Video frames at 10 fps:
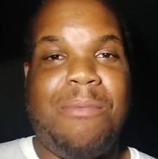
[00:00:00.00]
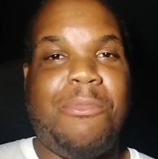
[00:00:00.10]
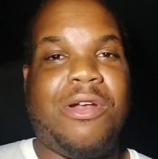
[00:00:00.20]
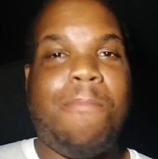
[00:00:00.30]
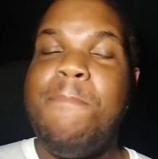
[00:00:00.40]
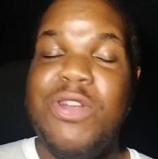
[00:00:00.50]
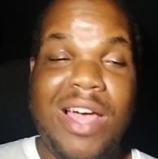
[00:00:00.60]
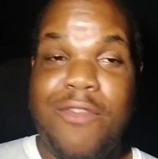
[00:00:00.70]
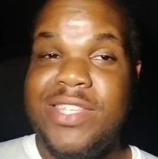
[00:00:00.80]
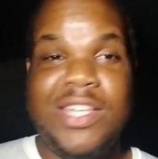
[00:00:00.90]
But me
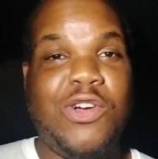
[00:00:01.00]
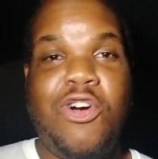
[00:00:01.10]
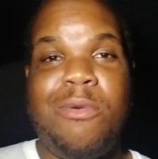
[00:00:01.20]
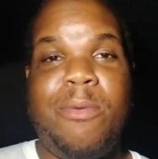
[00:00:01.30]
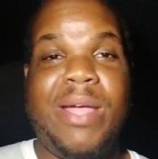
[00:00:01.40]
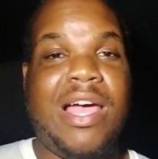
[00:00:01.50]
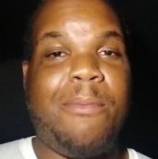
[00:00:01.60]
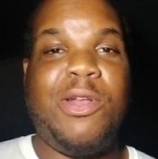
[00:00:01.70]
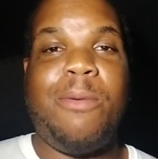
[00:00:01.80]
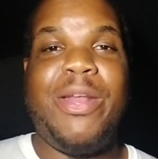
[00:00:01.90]
not have a say no homo because
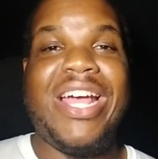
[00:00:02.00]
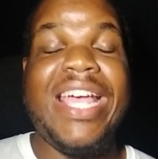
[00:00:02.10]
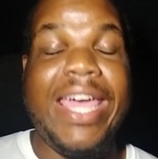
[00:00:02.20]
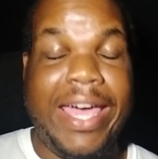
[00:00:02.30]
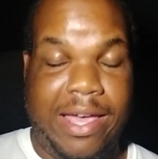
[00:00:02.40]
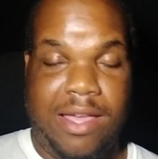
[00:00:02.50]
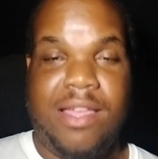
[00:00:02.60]
me know me not gay.